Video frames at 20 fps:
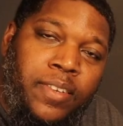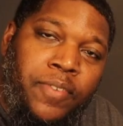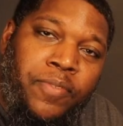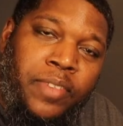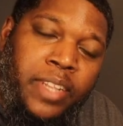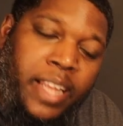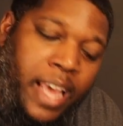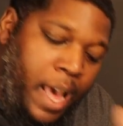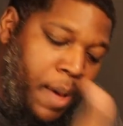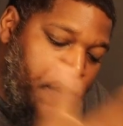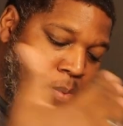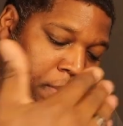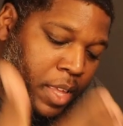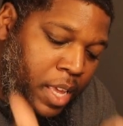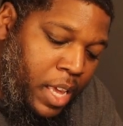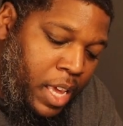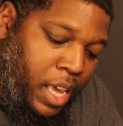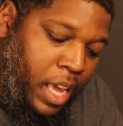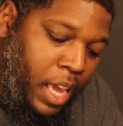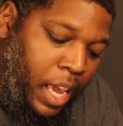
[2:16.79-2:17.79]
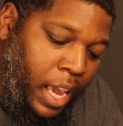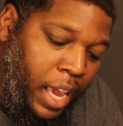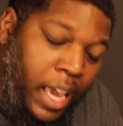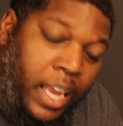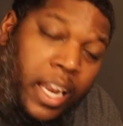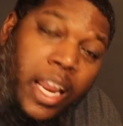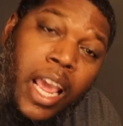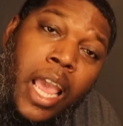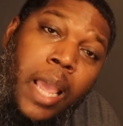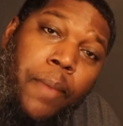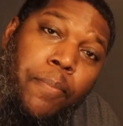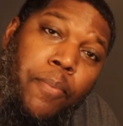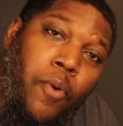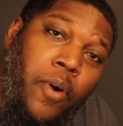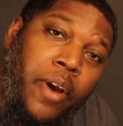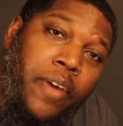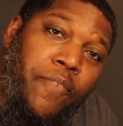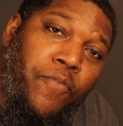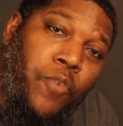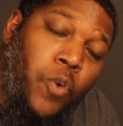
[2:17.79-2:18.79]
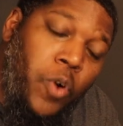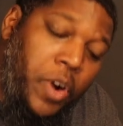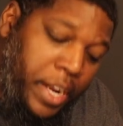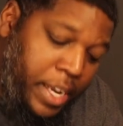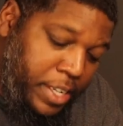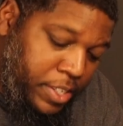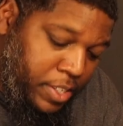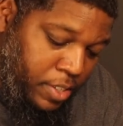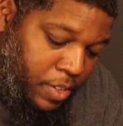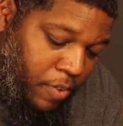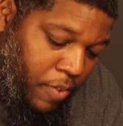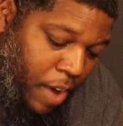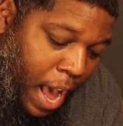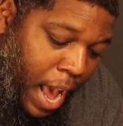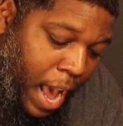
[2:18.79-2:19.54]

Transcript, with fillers: of depth, and 8.4 inches of